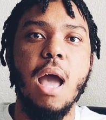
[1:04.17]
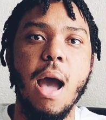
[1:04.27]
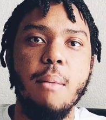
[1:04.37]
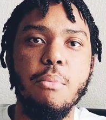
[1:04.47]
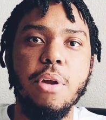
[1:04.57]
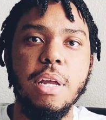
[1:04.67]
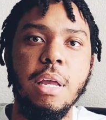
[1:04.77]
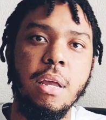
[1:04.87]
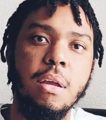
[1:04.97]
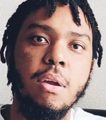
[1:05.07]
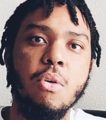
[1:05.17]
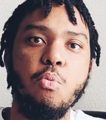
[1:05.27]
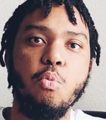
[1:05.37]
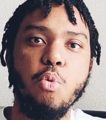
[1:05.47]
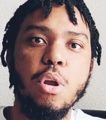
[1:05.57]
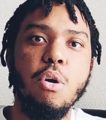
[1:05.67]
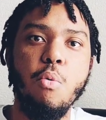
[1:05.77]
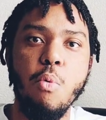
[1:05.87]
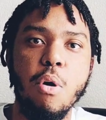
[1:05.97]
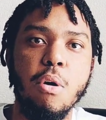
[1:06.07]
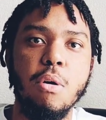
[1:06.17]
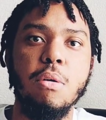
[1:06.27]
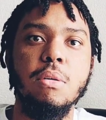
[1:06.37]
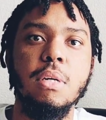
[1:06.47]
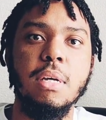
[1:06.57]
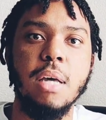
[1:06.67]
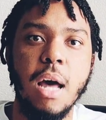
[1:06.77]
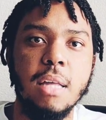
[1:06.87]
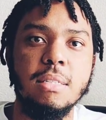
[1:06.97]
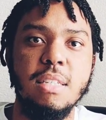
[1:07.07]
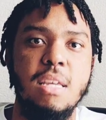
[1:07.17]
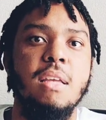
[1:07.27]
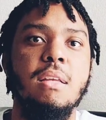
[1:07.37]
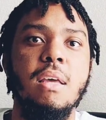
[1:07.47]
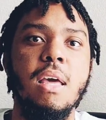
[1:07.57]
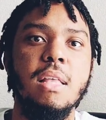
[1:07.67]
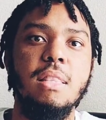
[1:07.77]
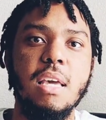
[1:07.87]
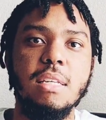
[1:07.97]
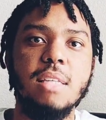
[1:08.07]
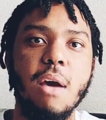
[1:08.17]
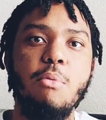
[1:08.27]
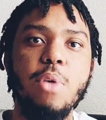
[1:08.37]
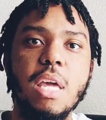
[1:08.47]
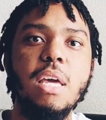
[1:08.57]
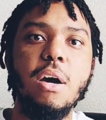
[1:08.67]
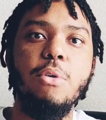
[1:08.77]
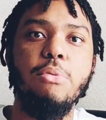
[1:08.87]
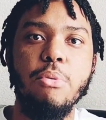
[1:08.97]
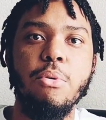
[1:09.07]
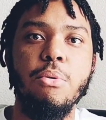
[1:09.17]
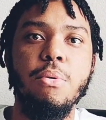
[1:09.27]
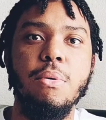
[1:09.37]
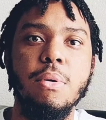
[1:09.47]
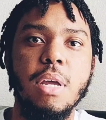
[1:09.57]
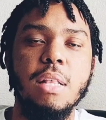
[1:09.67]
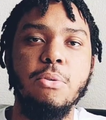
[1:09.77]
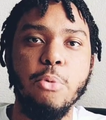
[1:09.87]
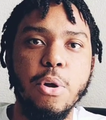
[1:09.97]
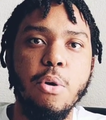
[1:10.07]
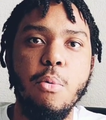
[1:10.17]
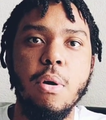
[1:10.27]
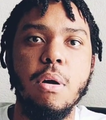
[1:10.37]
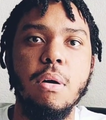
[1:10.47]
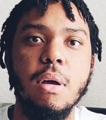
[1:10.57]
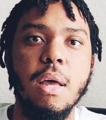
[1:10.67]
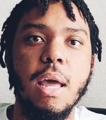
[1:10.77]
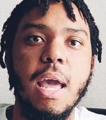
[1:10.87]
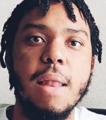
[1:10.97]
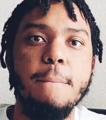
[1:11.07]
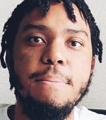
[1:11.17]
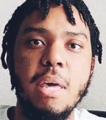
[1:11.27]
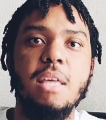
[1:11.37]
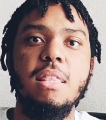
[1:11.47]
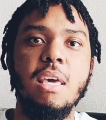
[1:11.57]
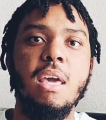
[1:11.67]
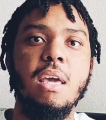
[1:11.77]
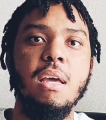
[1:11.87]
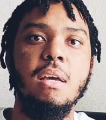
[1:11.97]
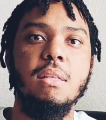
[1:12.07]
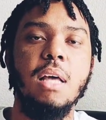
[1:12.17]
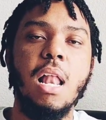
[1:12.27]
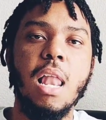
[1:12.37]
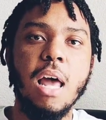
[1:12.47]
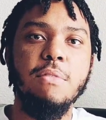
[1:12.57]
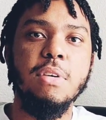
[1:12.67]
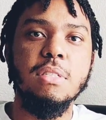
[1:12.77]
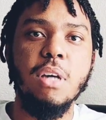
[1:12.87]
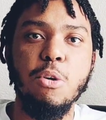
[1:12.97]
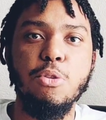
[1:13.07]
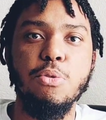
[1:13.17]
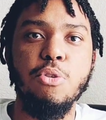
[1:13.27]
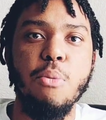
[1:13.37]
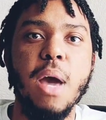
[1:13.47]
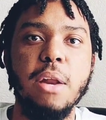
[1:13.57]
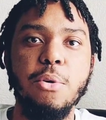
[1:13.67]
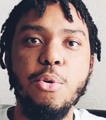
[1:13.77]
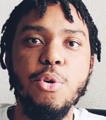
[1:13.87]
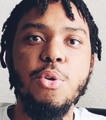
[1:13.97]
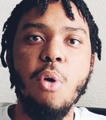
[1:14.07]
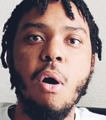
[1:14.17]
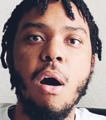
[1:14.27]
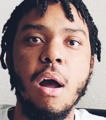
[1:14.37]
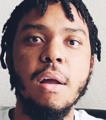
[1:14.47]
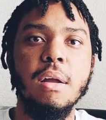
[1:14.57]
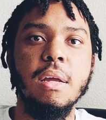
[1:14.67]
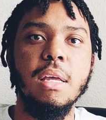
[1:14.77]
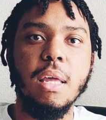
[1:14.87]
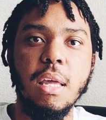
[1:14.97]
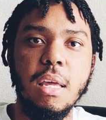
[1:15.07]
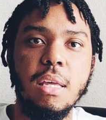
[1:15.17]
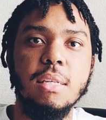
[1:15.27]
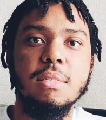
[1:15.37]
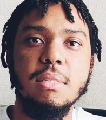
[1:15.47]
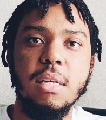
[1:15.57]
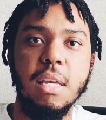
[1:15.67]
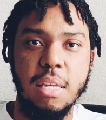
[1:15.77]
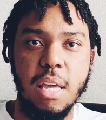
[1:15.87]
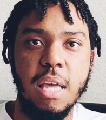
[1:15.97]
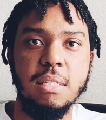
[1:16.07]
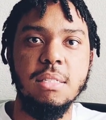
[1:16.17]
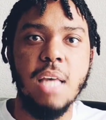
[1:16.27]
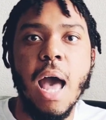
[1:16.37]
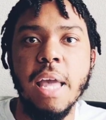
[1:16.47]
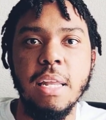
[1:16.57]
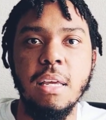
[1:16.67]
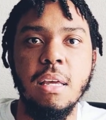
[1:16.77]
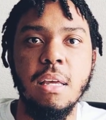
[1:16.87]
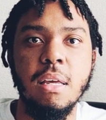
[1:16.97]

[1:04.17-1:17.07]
I'm bringing real world content, things that we go through in the real world. And a big thing that a lot of us go through, no matter who you are, is anxiety.